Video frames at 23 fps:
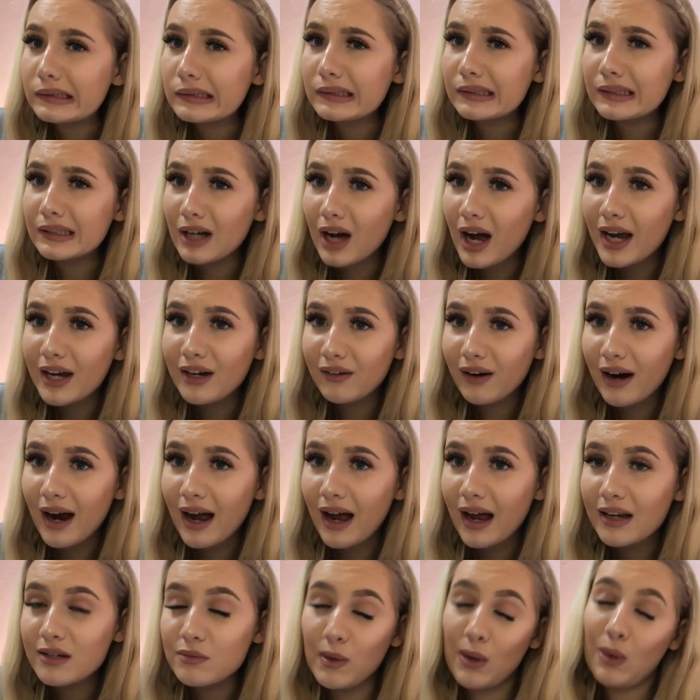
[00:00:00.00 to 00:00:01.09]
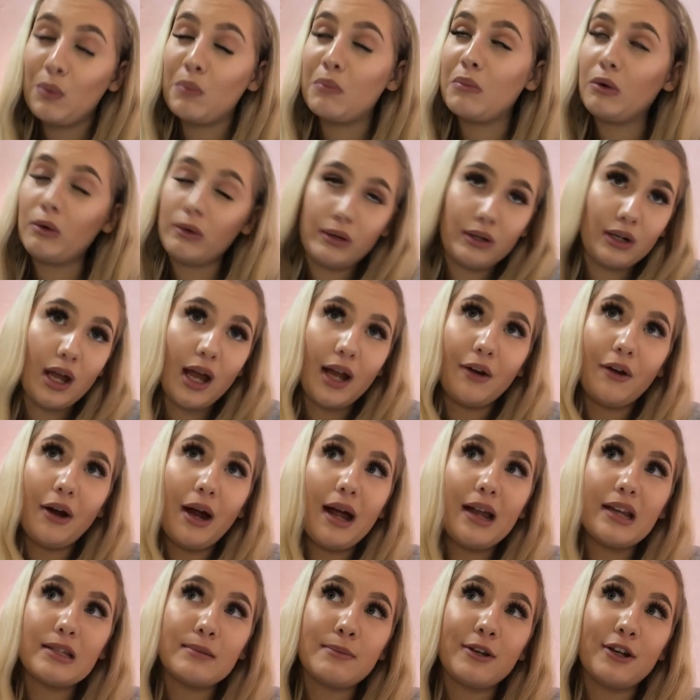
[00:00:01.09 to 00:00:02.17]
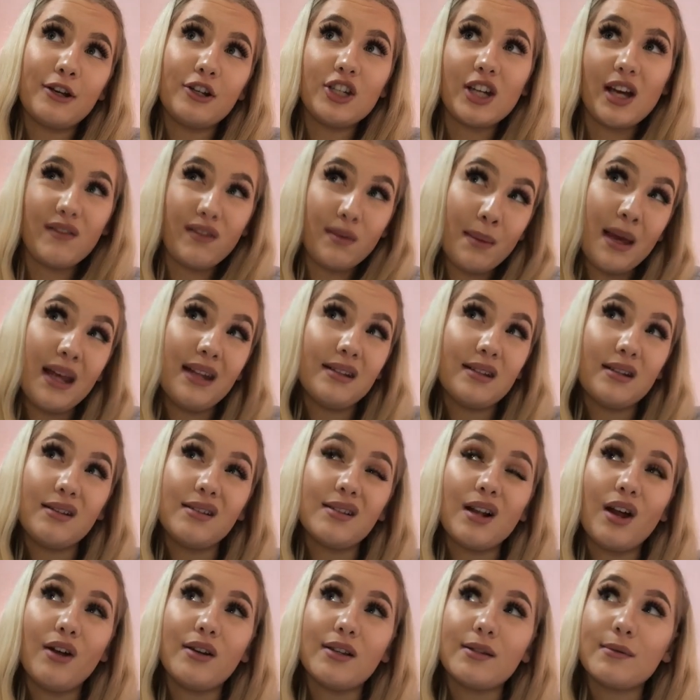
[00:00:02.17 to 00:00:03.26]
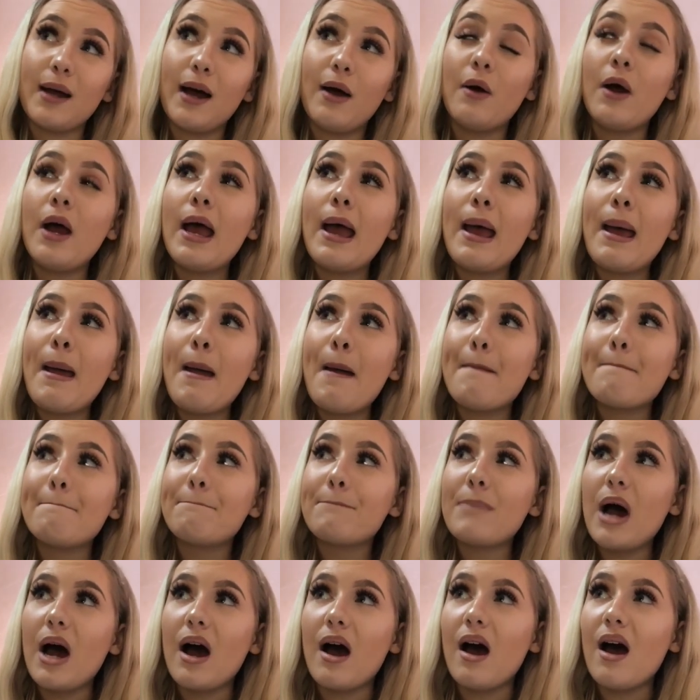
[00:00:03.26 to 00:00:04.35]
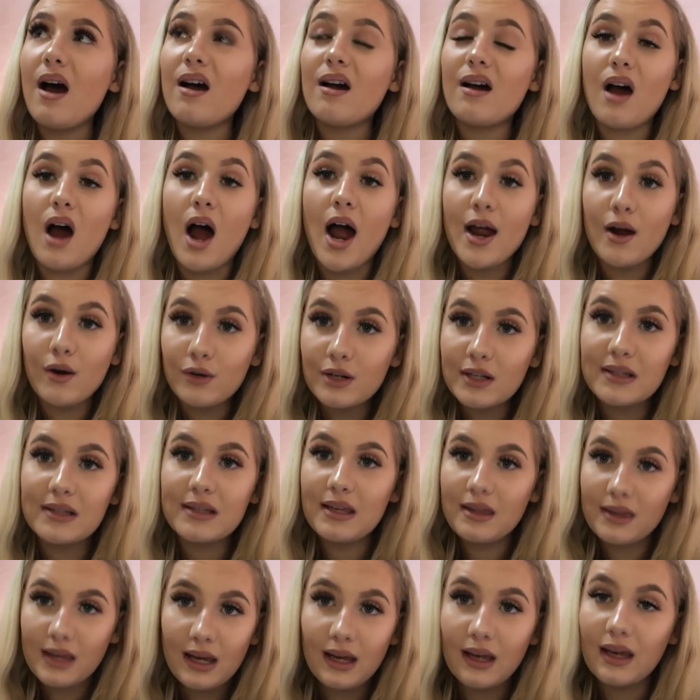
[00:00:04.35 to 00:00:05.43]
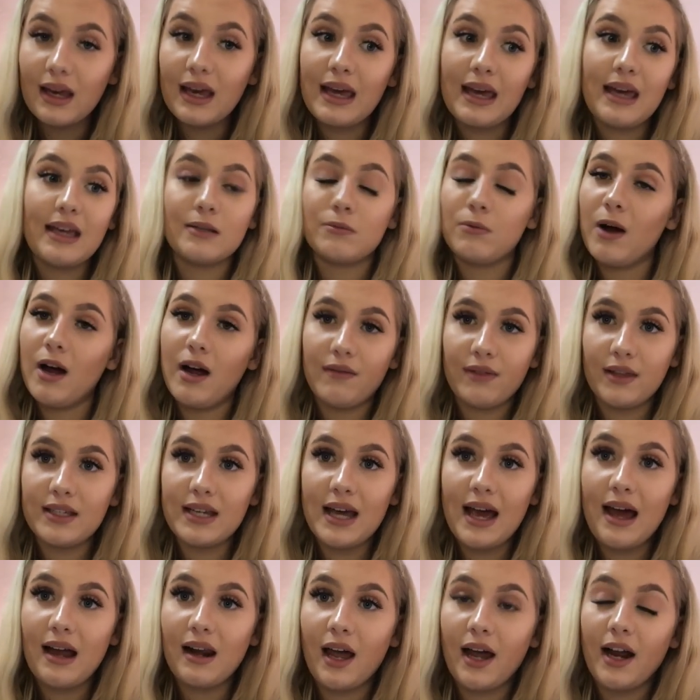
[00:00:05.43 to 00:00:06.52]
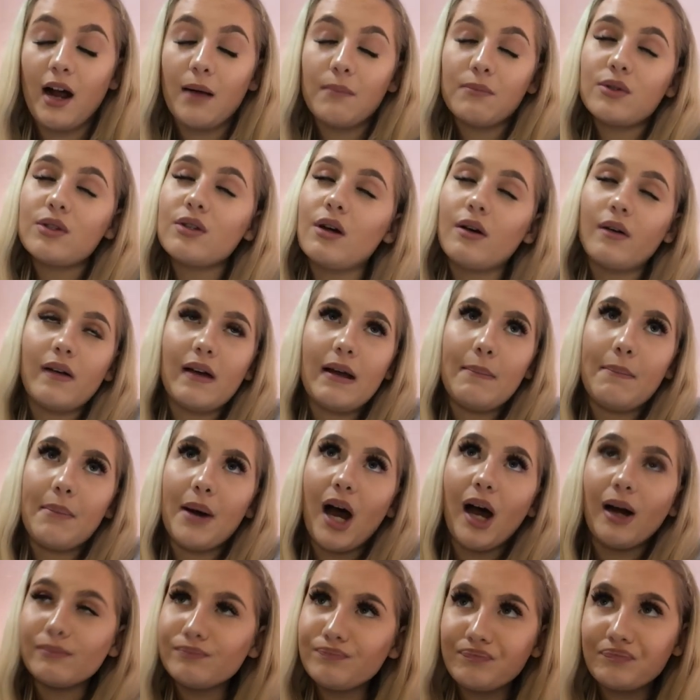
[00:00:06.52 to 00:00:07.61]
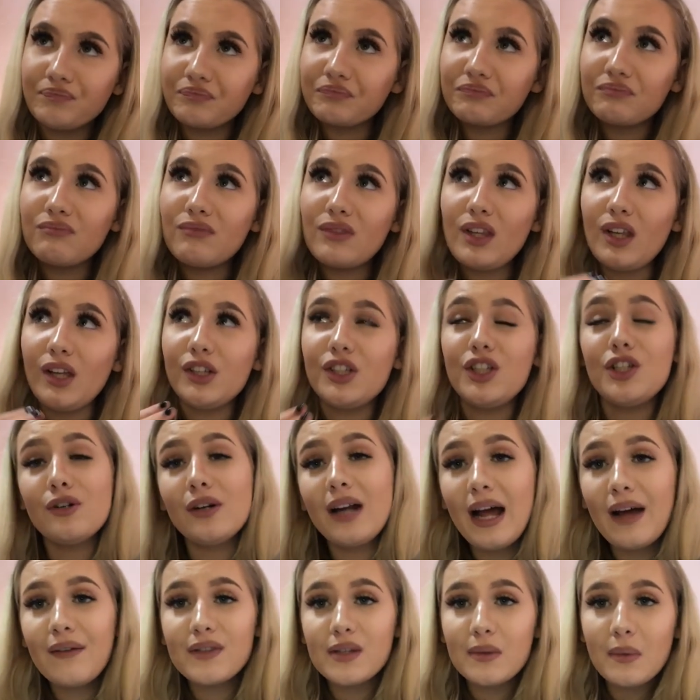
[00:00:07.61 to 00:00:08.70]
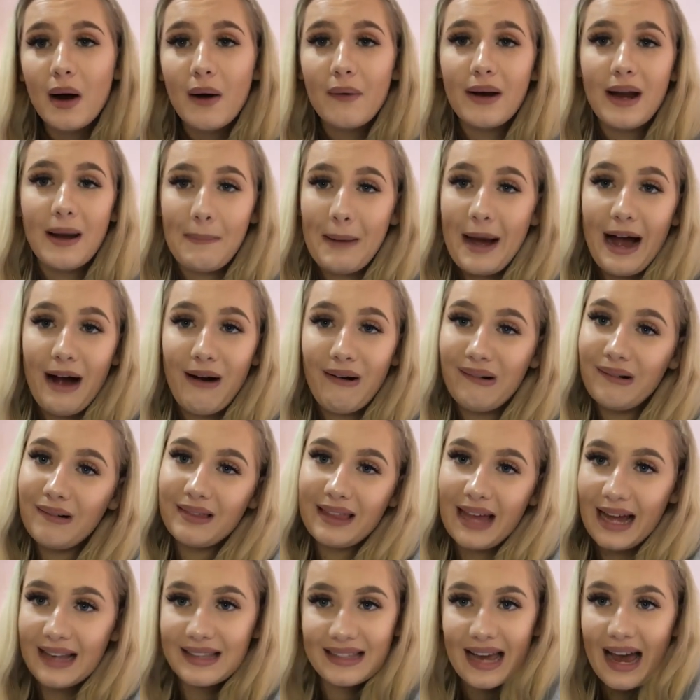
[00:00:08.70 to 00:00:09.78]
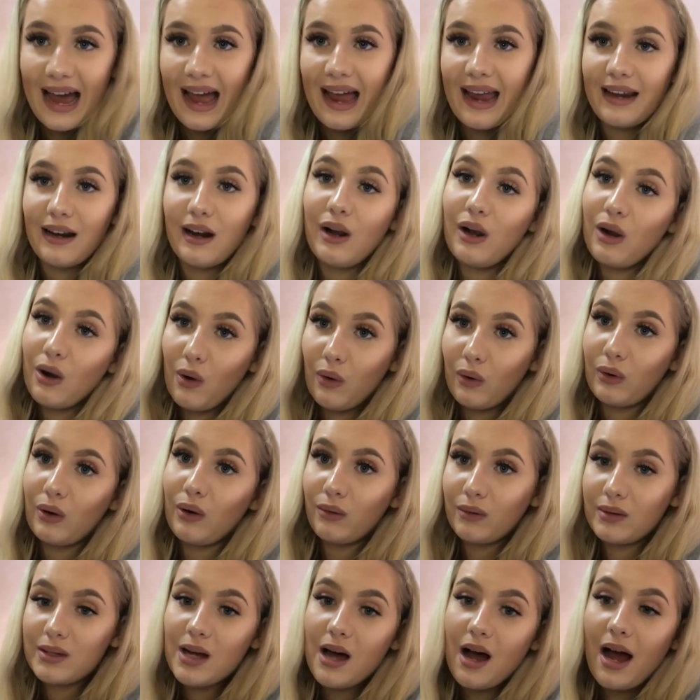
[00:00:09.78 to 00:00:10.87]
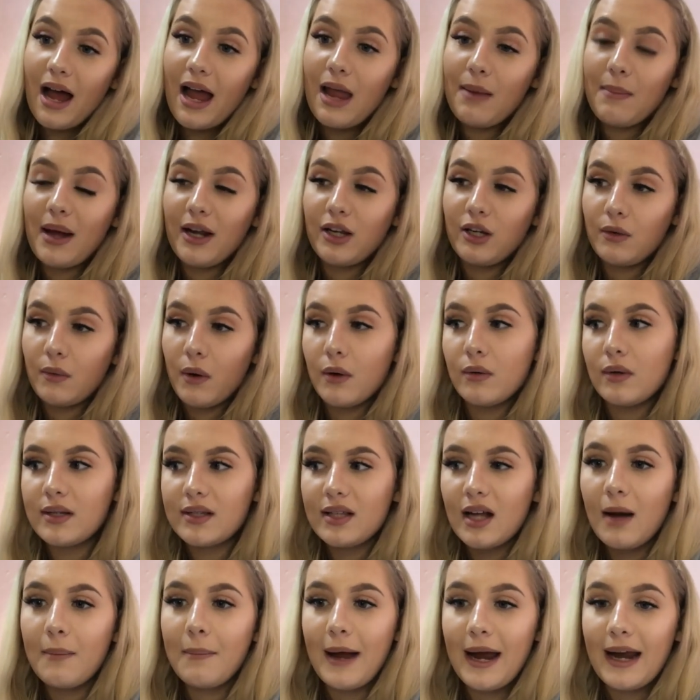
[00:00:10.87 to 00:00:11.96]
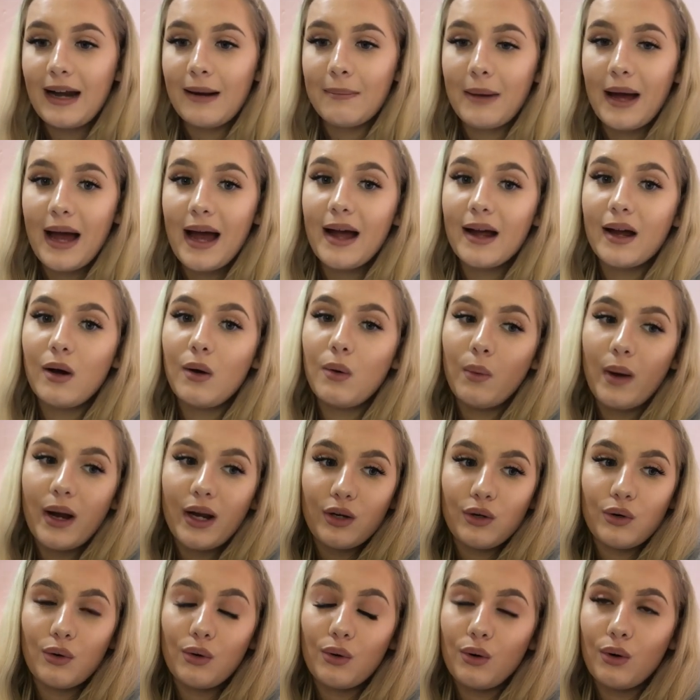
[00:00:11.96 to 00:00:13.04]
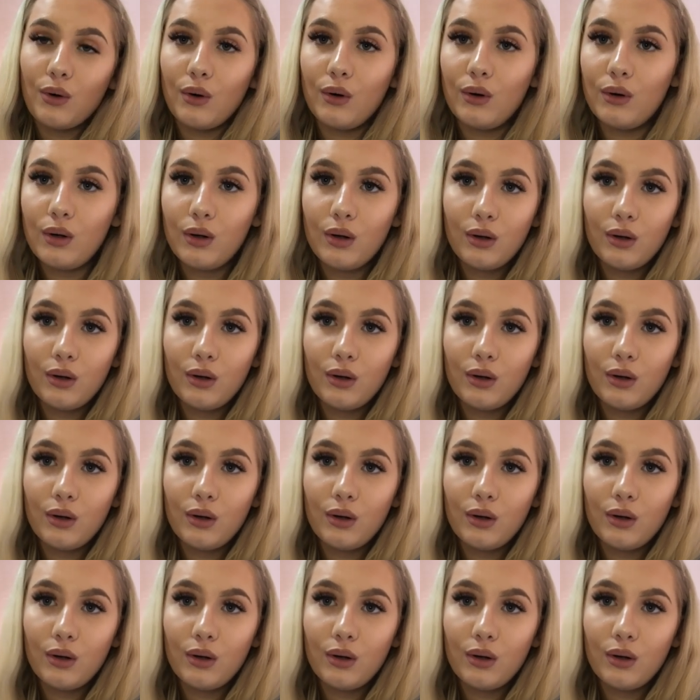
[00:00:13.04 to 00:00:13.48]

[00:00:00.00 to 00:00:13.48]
$9,000, well, more than $9,000, because you have your maintenance loan as well. But I honestly think it is worth the debt. Like, I'm sorry, but you don't have to worry about that debt in a long, long time, and you only start paying it back when you're,